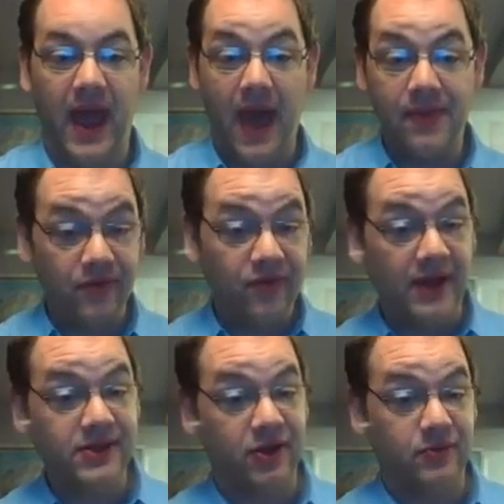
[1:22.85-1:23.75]
And there's
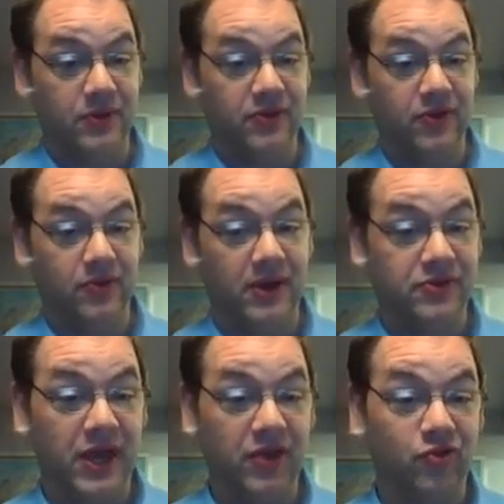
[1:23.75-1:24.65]
lots of good ones here, right?
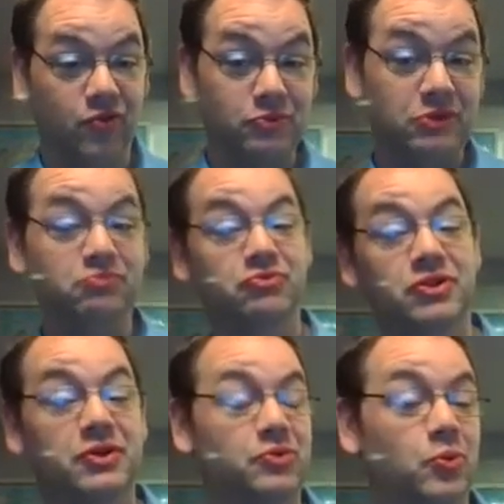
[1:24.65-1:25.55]
Things from
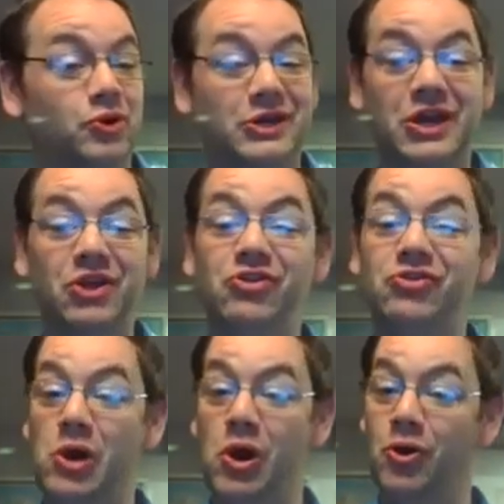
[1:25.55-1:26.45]
the word
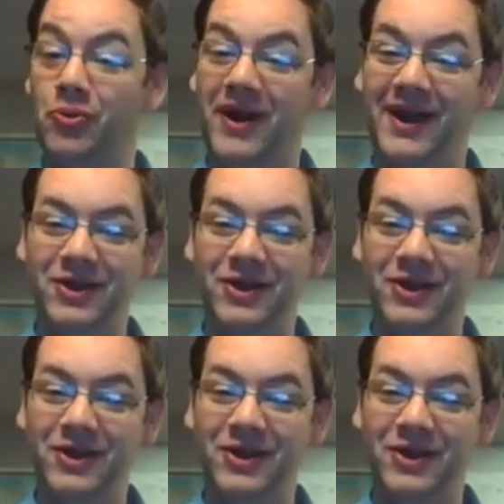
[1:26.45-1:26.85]
gizmo, right?